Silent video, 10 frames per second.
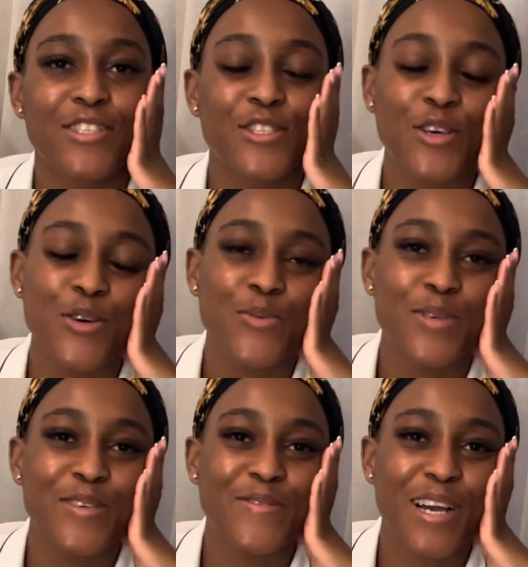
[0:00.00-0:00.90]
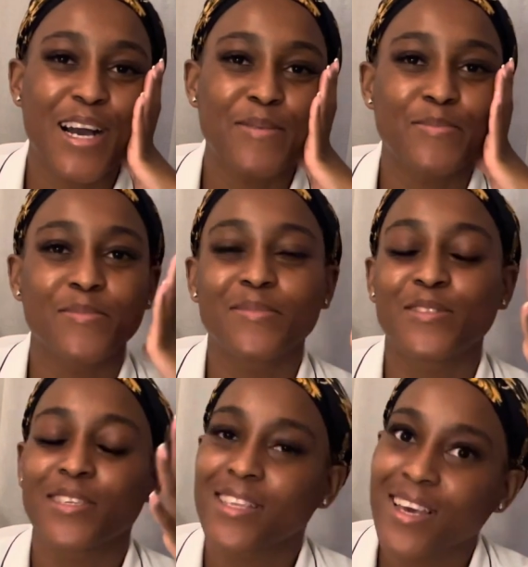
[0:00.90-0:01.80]
so we've come
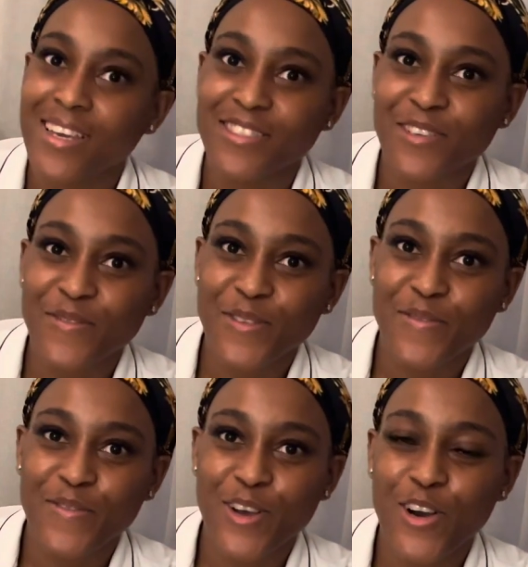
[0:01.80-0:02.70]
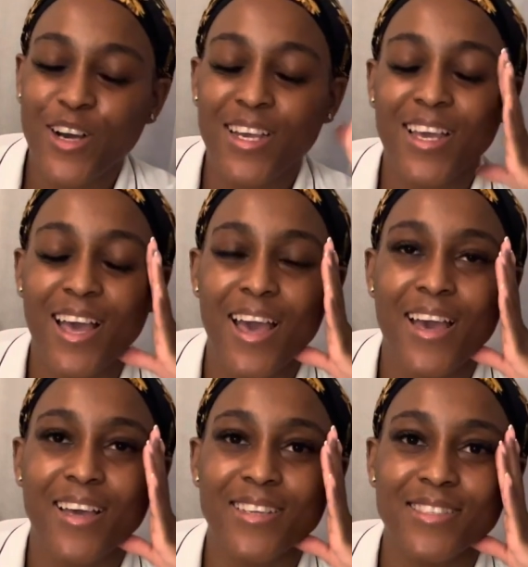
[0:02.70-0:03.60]
to the end of the vlog
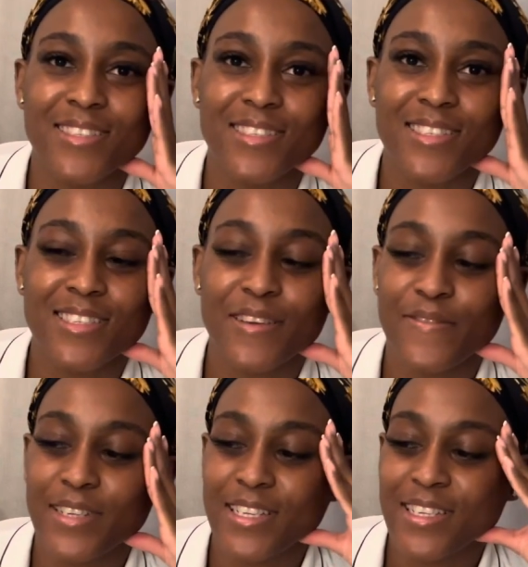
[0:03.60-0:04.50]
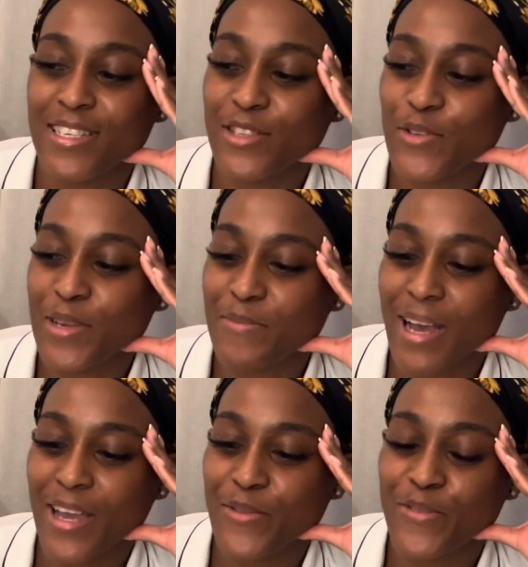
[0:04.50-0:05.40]
and definitely doing
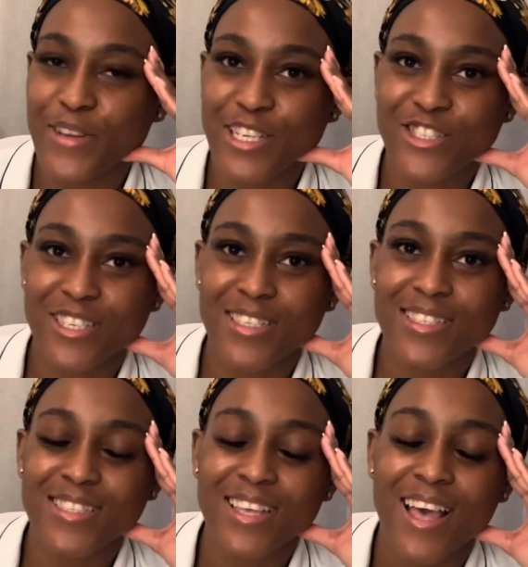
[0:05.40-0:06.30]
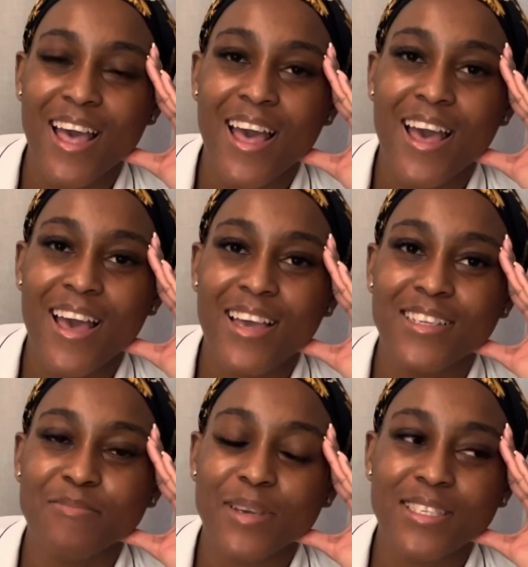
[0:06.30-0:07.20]
my reflections.
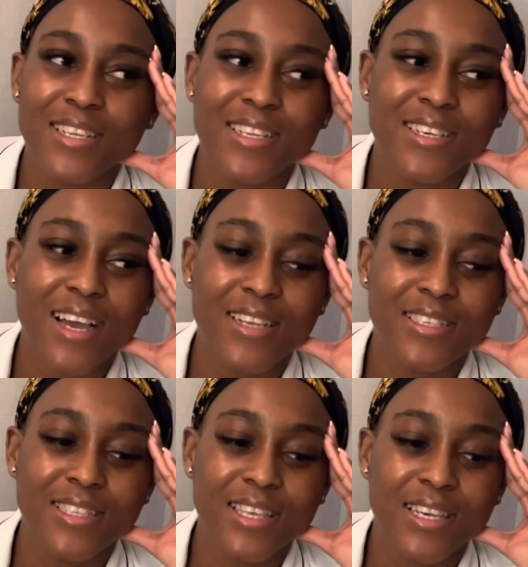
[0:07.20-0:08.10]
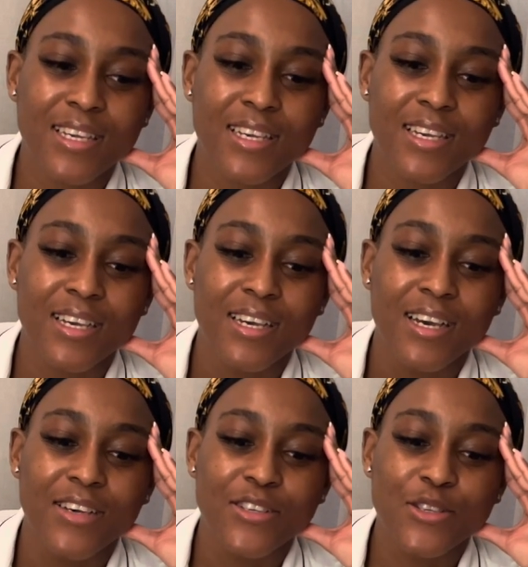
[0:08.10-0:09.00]
And basically, I just think,
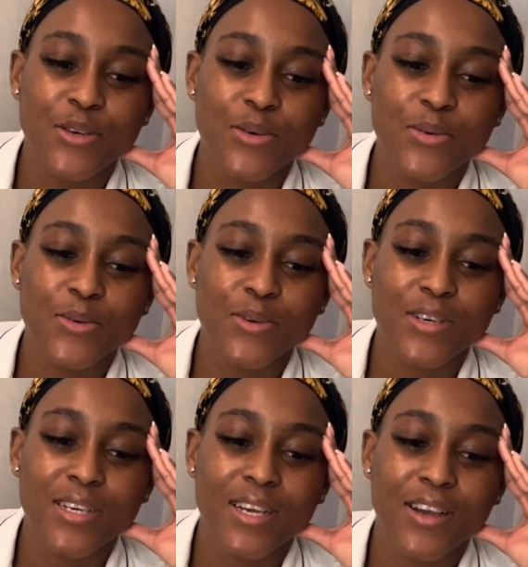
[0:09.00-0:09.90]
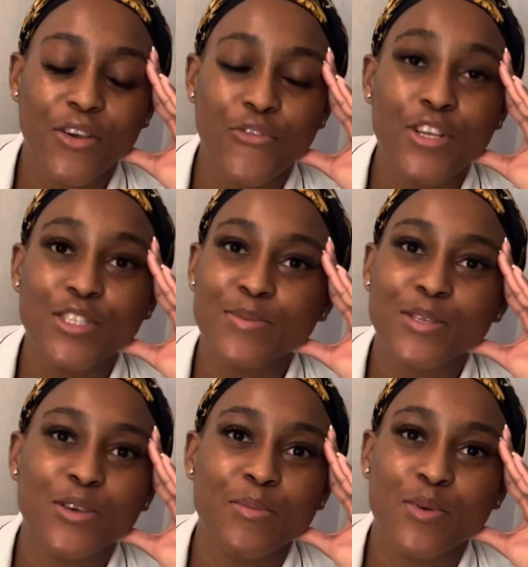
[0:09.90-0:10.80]
you know, friendships are
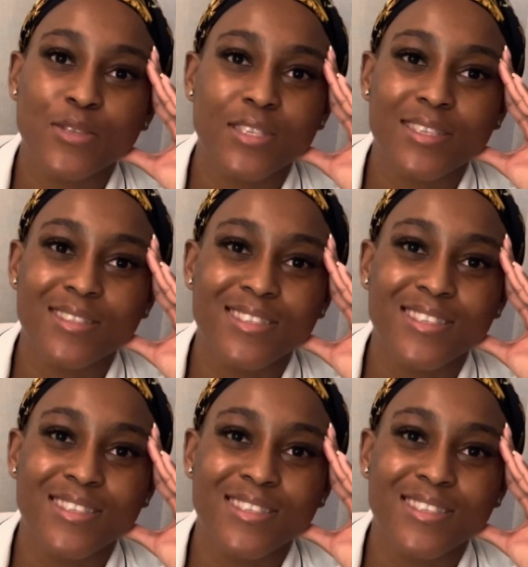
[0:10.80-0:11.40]
so important.